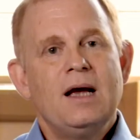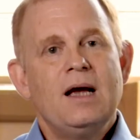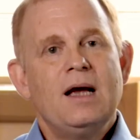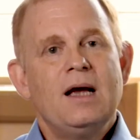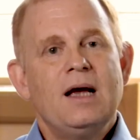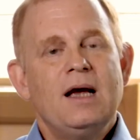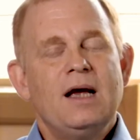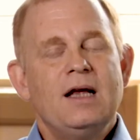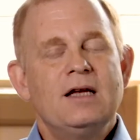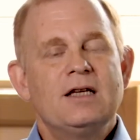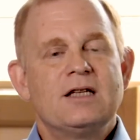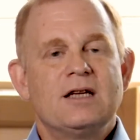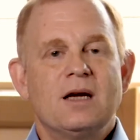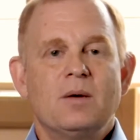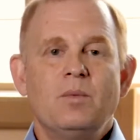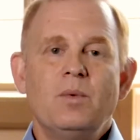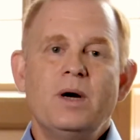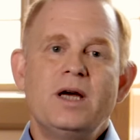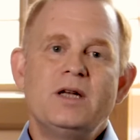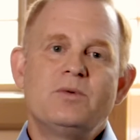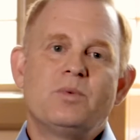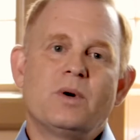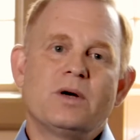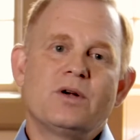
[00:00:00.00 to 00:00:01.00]
In some
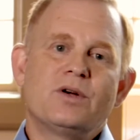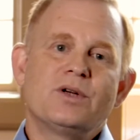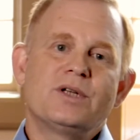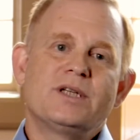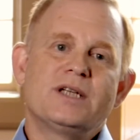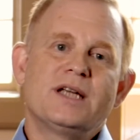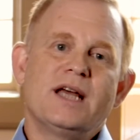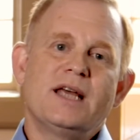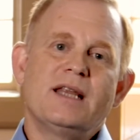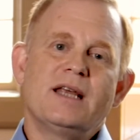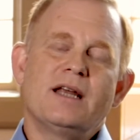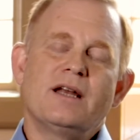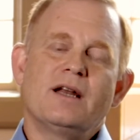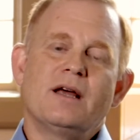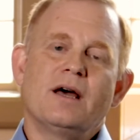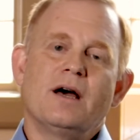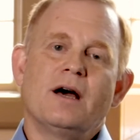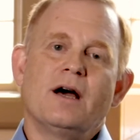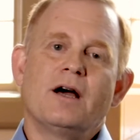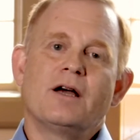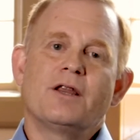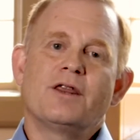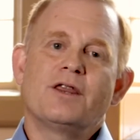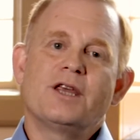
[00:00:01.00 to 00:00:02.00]
ways, one could say that
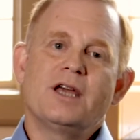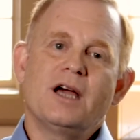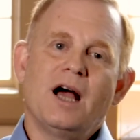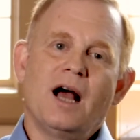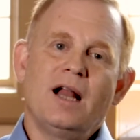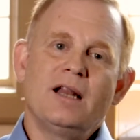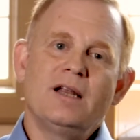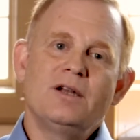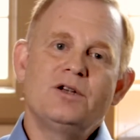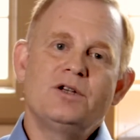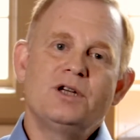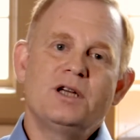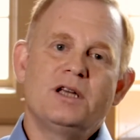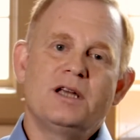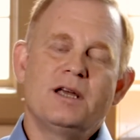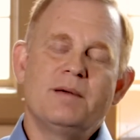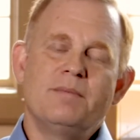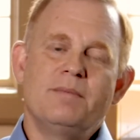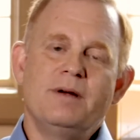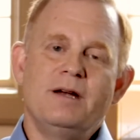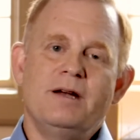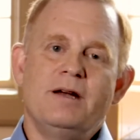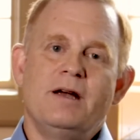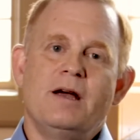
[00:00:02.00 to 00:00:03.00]
a theology can
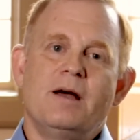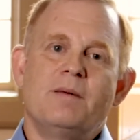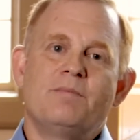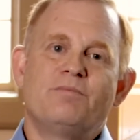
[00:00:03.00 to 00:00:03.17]
be